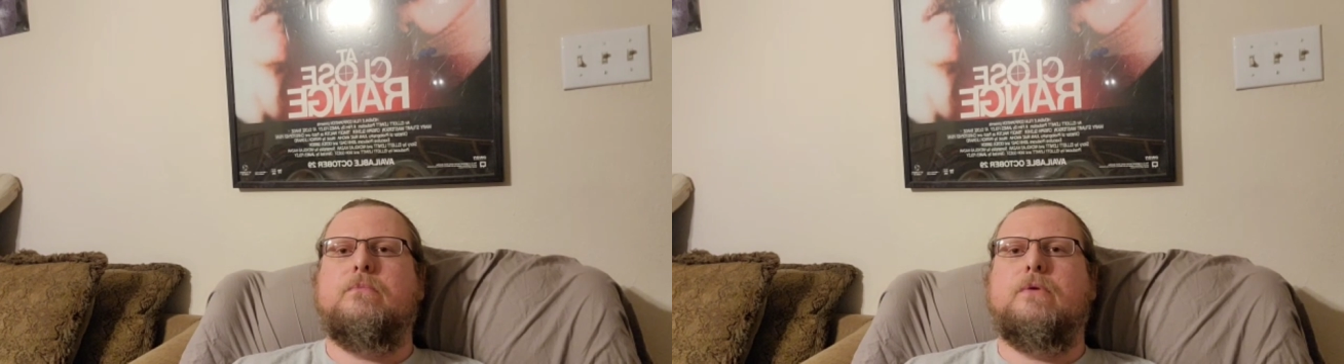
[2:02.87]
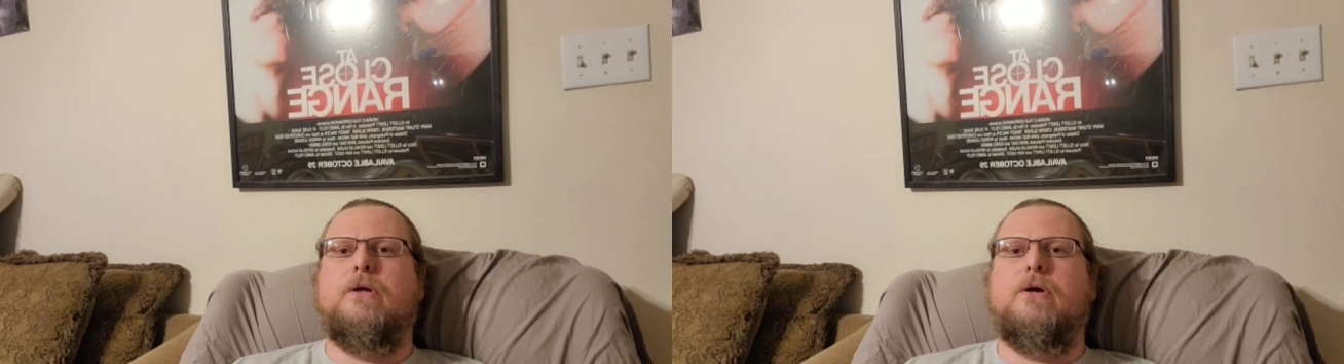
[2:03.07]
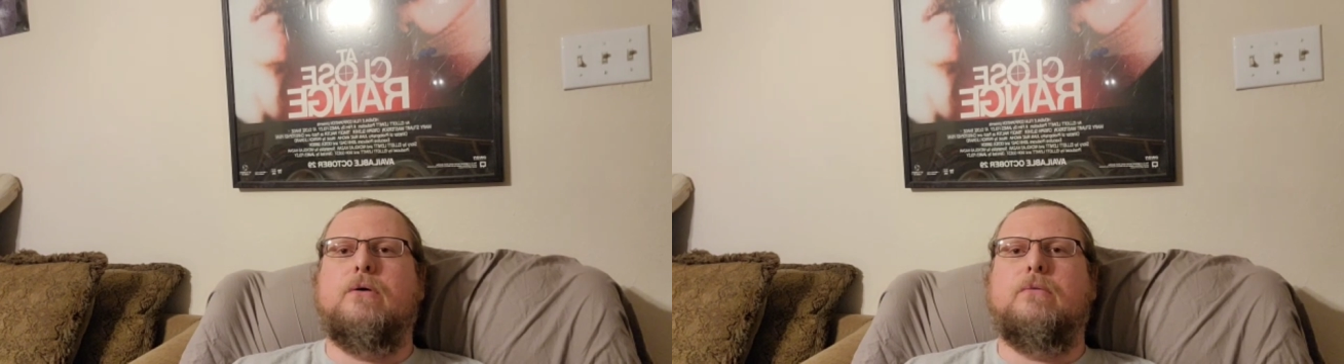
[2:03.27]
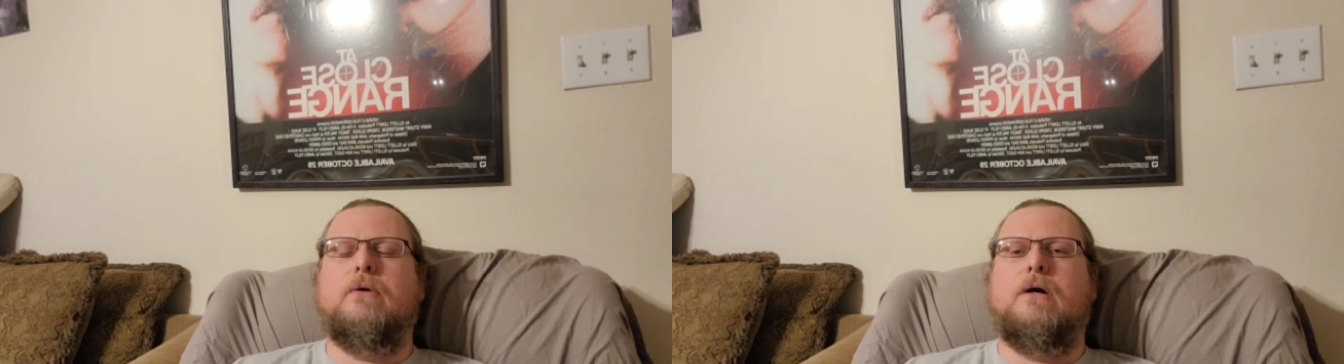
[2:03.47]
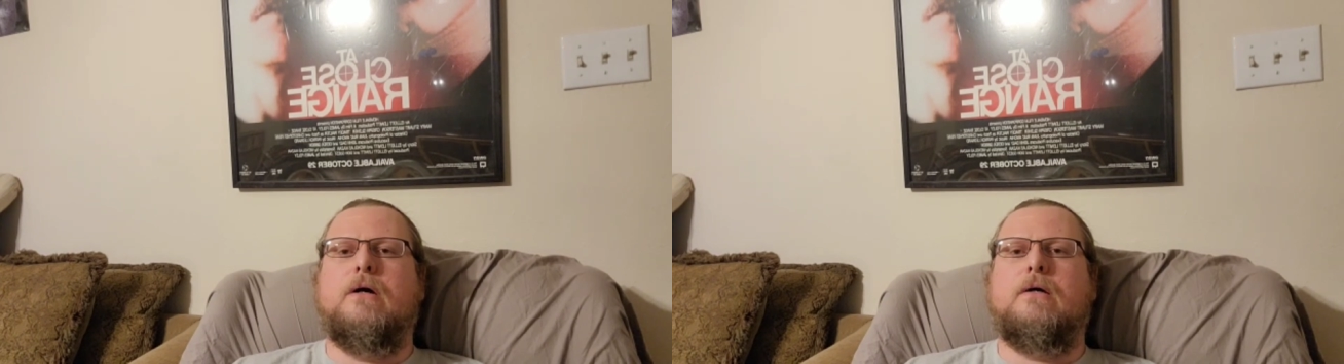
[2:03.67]

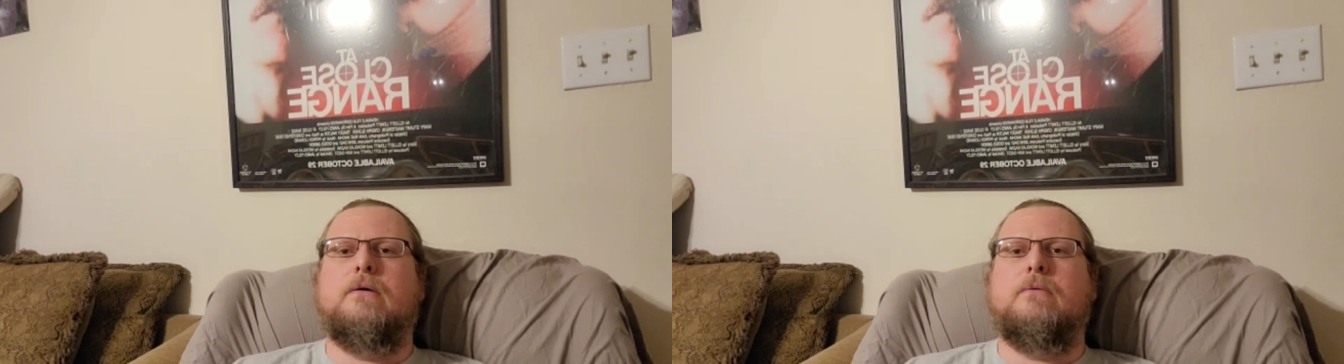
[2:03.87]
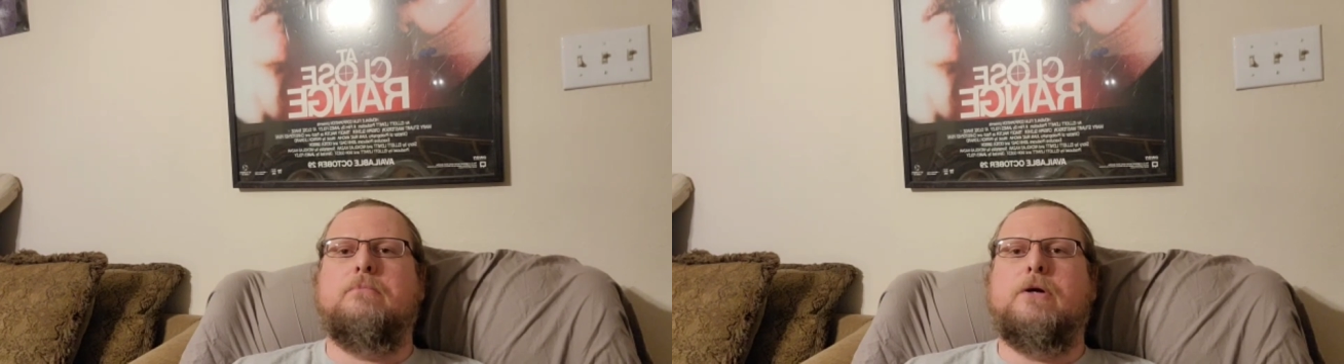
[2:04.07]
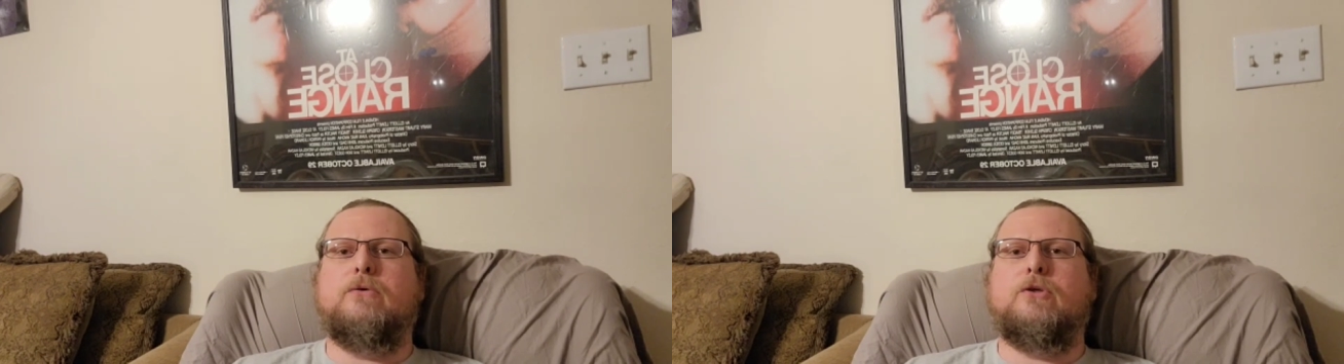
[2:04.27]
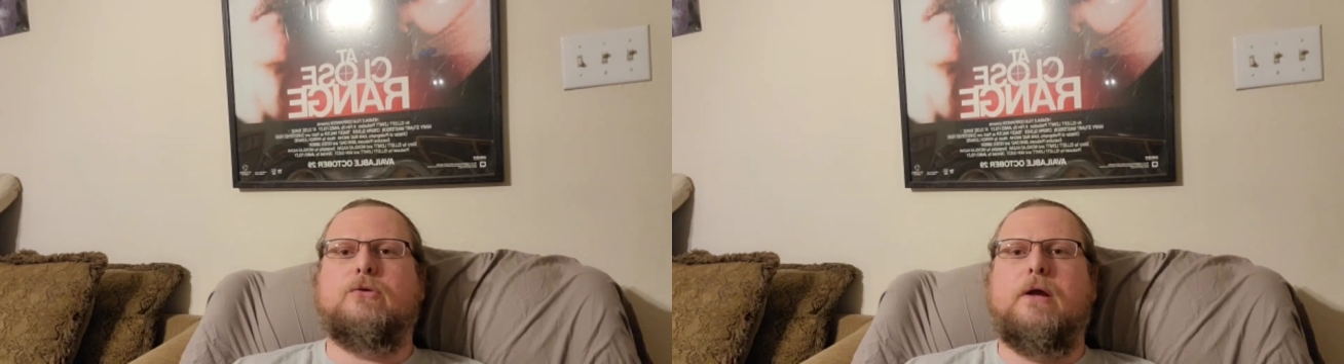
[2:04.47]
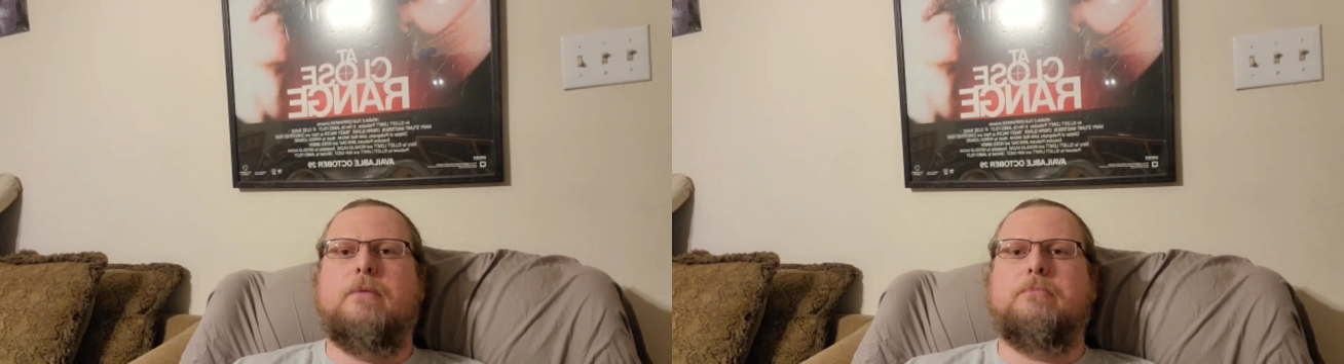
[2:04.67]
Meryl
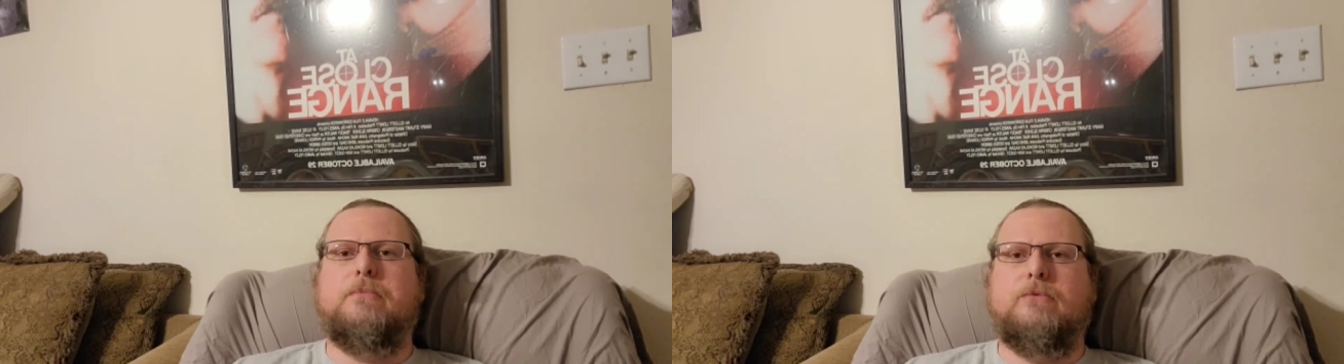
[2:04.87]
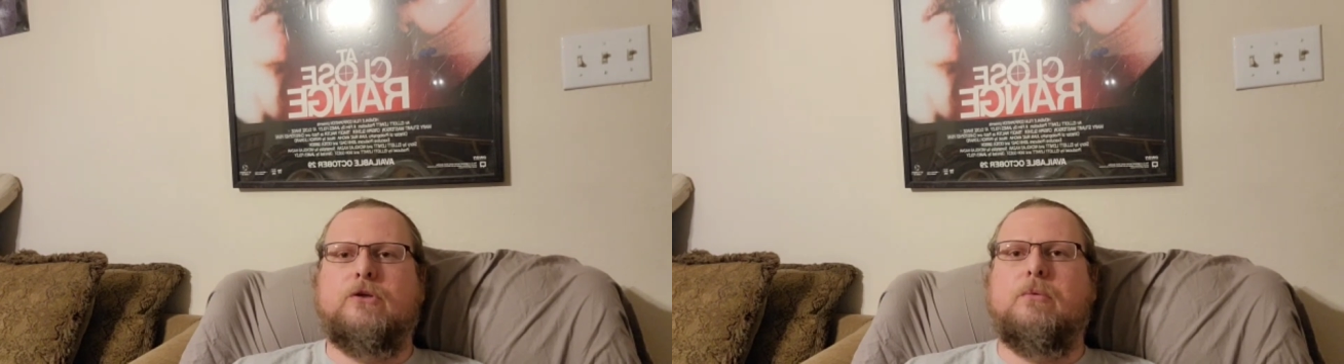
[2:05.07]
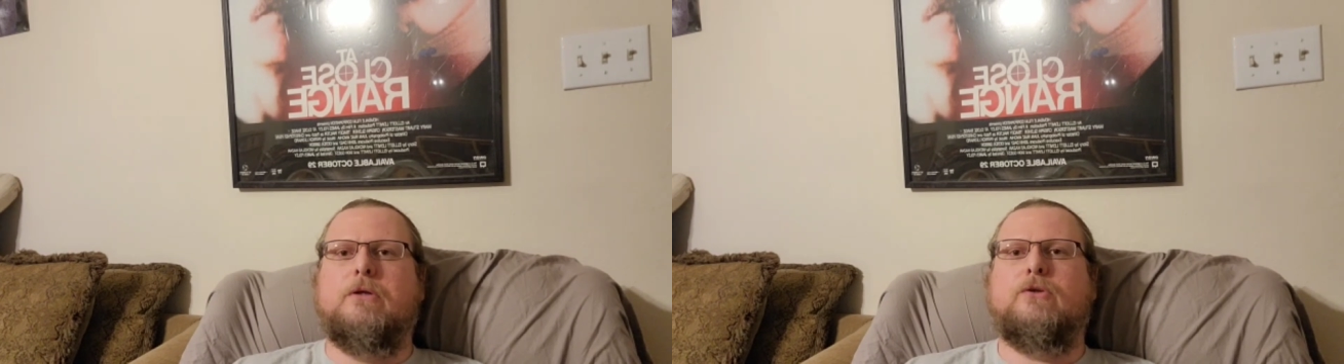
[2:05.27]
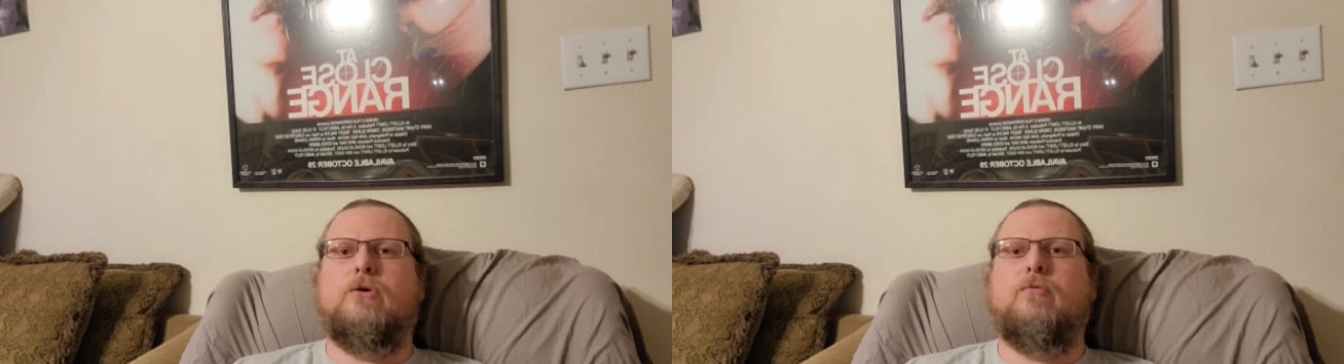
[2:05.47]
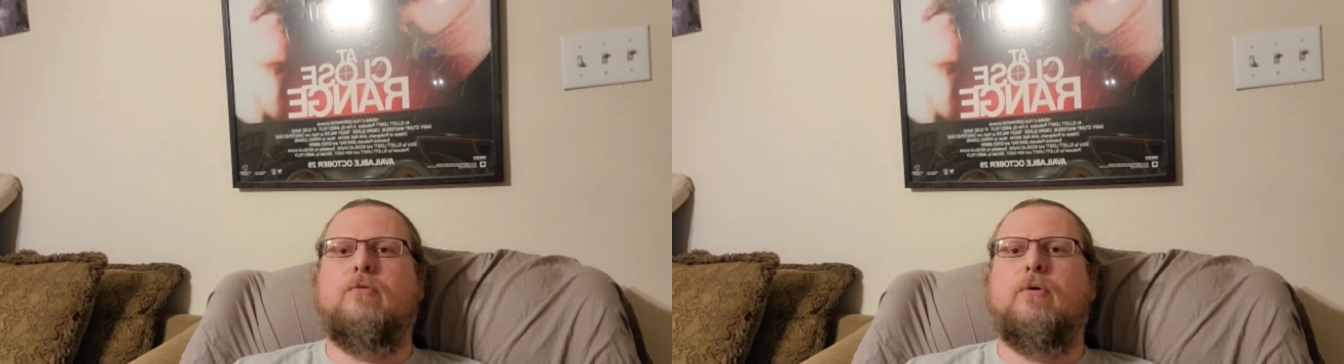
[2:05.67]
Streep, so on and
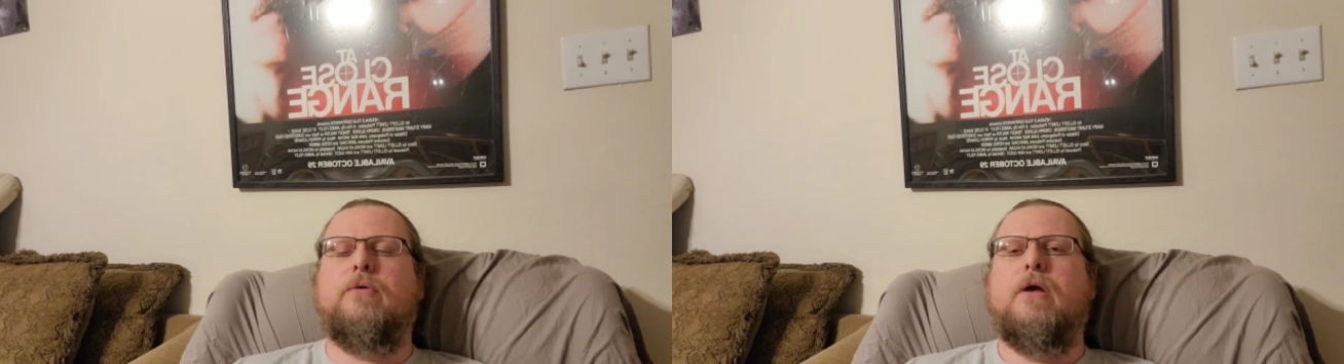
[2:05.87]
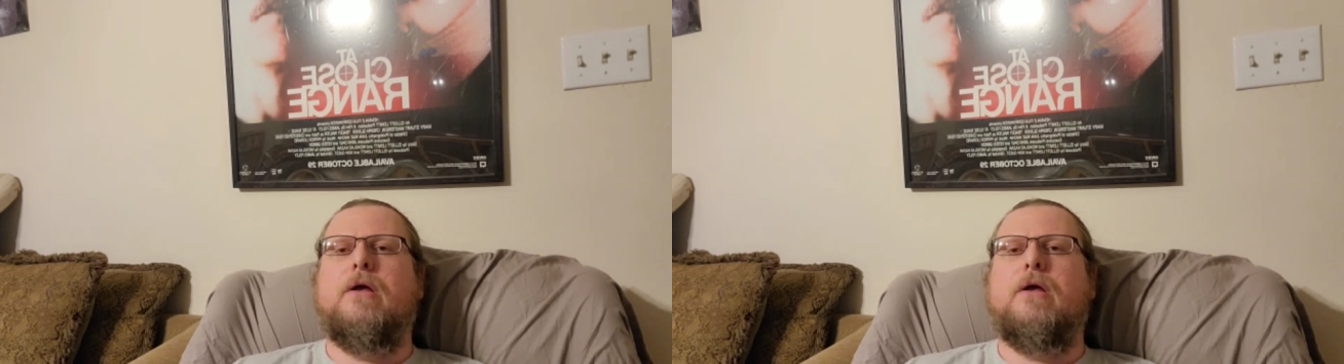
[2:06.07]
so forth.